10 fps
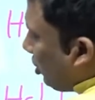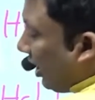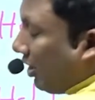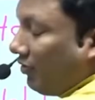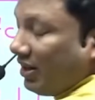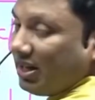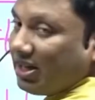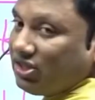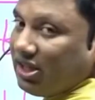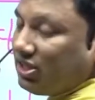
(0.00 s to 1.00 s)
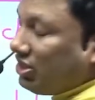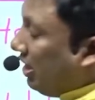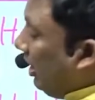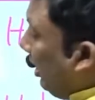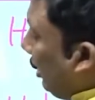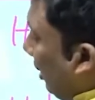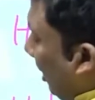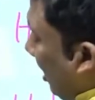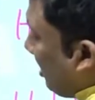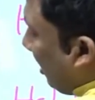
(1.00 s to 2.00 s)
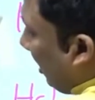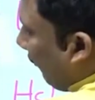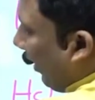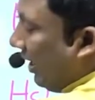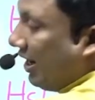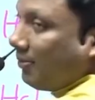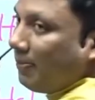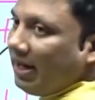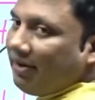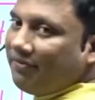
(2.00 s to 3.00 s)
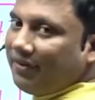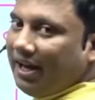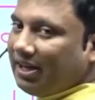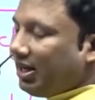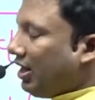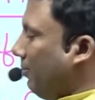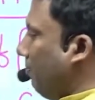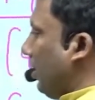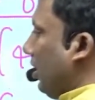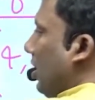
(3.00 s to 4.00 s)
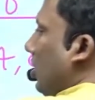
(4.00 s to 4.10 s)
Check whether 16 is divided by every other number.